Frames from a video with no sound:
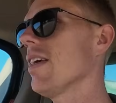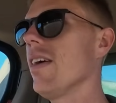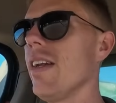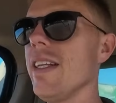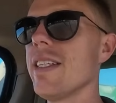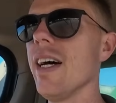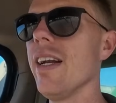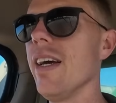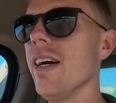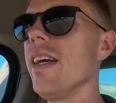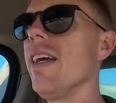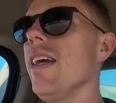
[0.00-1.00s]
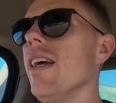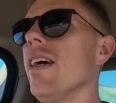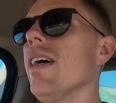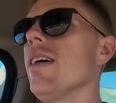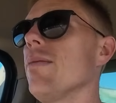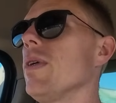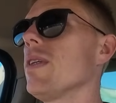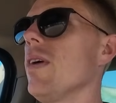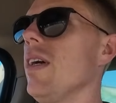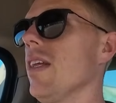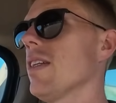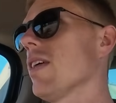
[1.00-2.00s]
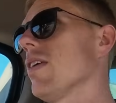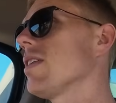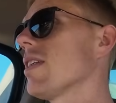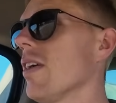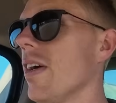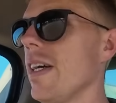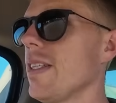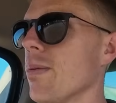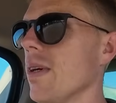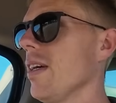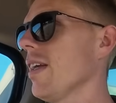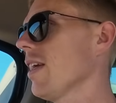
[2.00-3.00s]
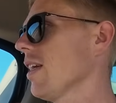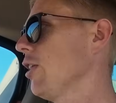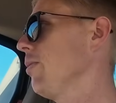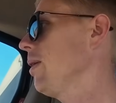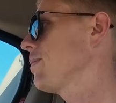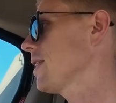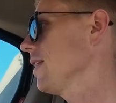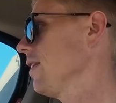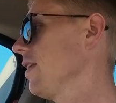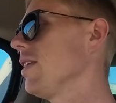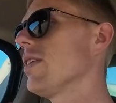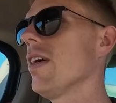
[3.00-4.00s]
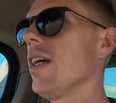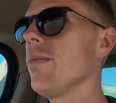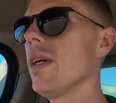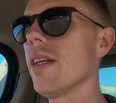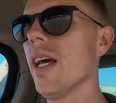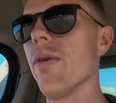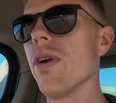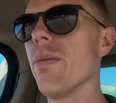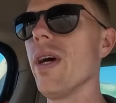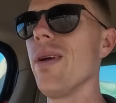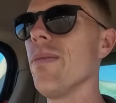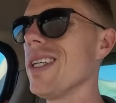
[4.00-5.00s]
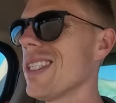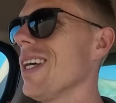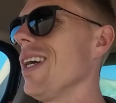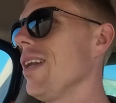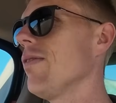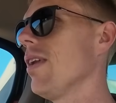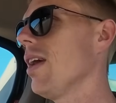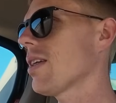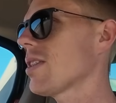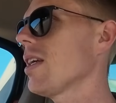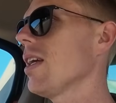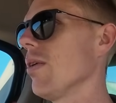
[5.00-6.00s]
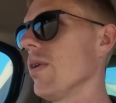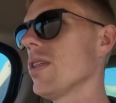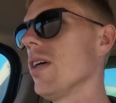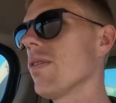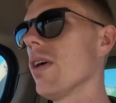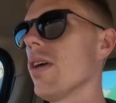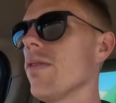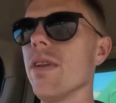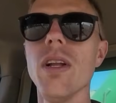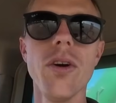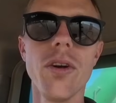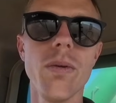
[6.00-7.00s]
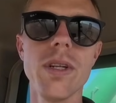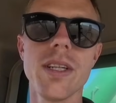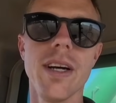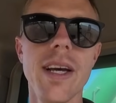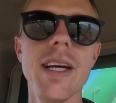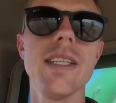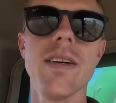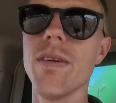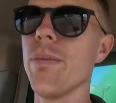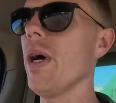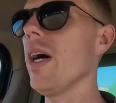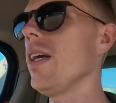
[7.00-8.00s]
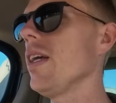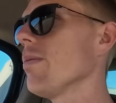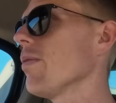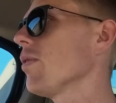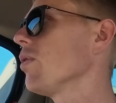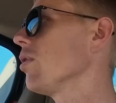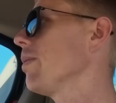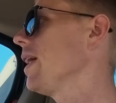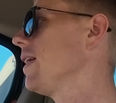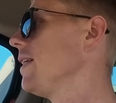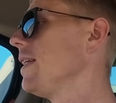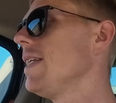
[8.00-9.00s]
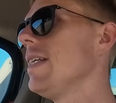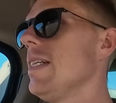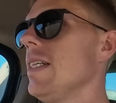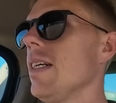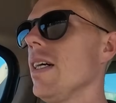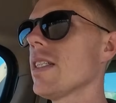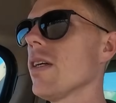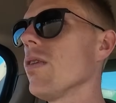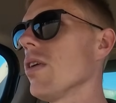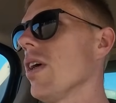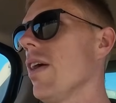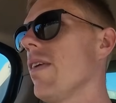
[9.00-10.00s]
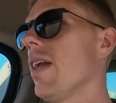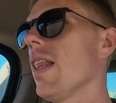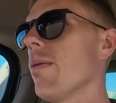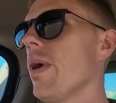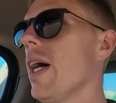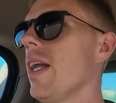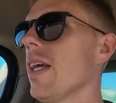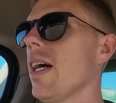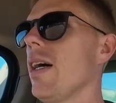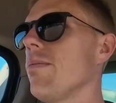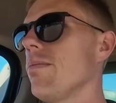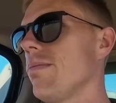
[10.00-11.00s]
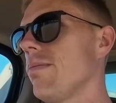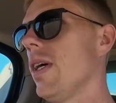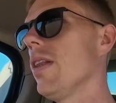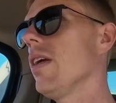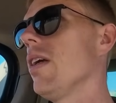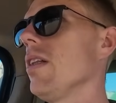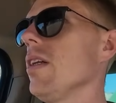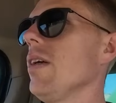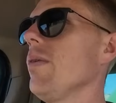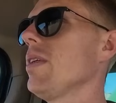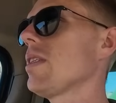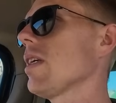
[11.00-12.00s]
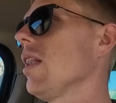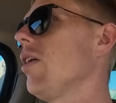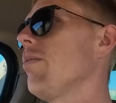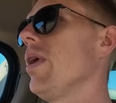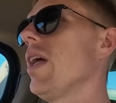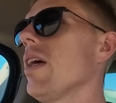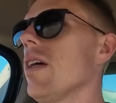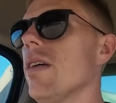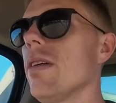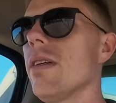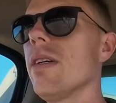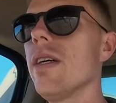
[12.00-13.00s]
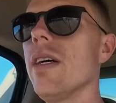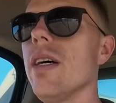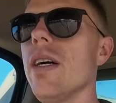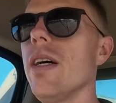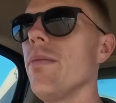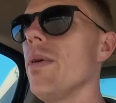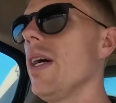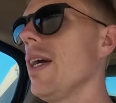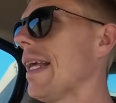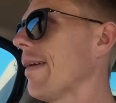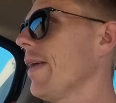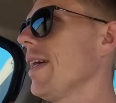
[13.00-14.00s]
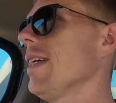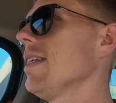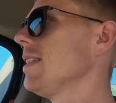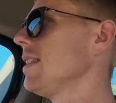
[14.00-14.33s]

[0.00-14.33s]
30 tonne out of here between the two sides, but I think I'm absolutely dreaming. That would have been my seed for next year, which I've got off Luke, which I need to repay him for, but I still do have another paddock up on the hill here, which is a lot better, but anyway.